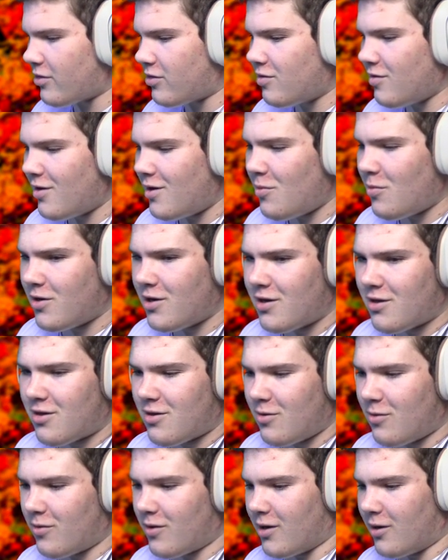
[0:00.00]
thirty-one is
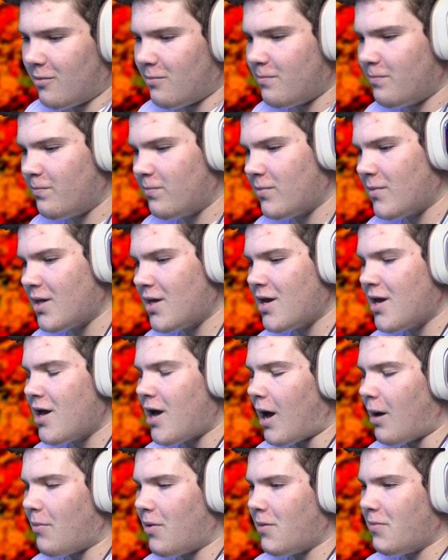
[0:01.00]
zero.
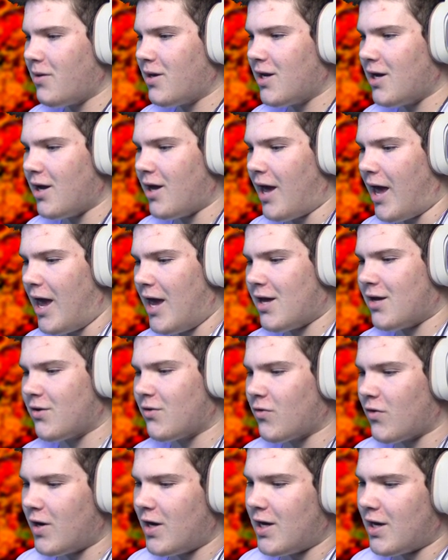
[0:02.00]
I'm probably going to hand
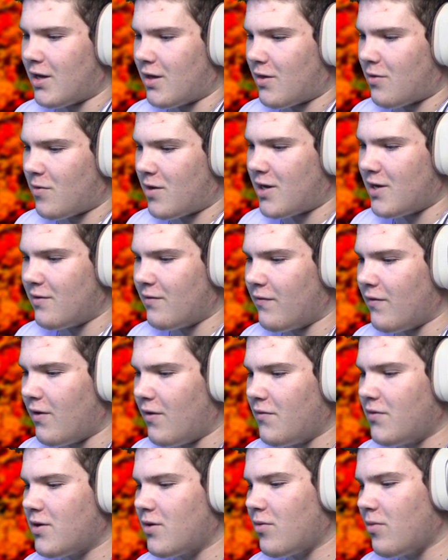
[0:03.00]
train it so it can
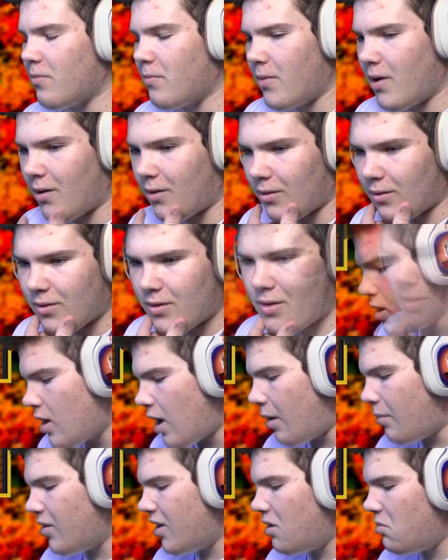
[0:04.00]
evolve into a Meryl.
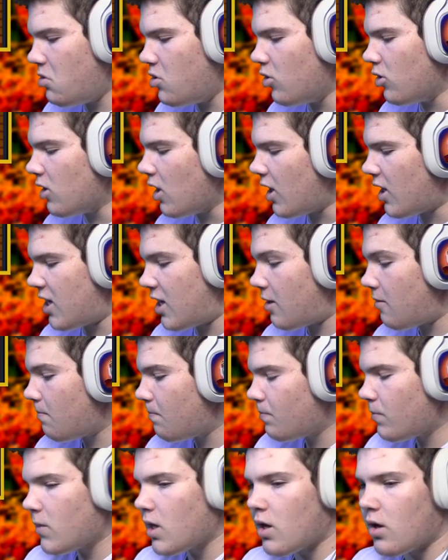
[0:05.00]
I'm going to name you Lucky,
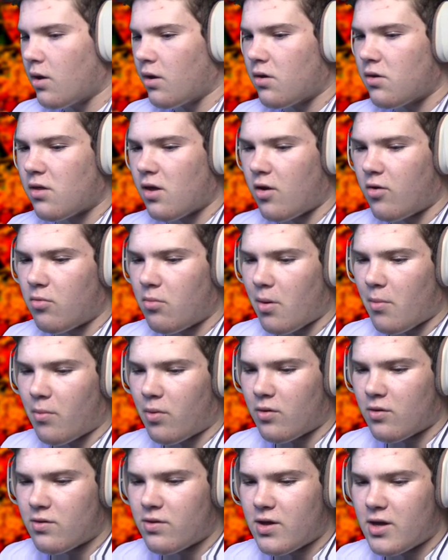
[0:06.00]
because I
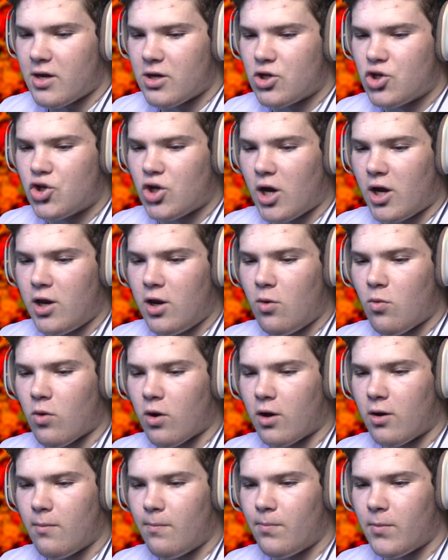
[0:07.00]
remember the shiny
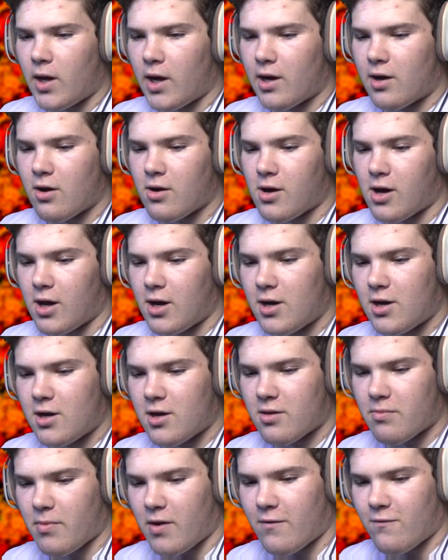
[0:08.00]
one I caught
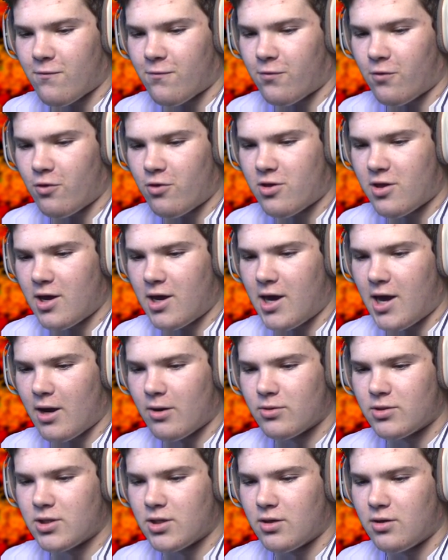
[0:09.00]
as my first
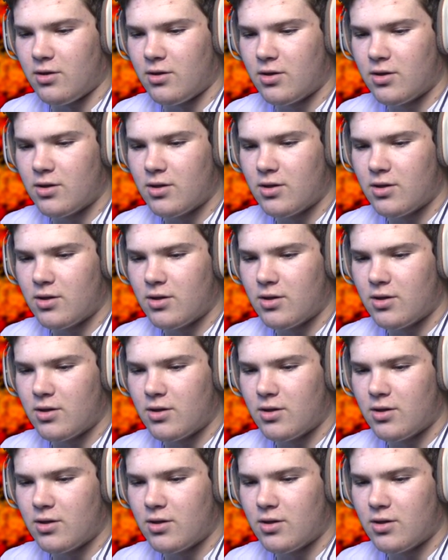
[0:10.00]
encounter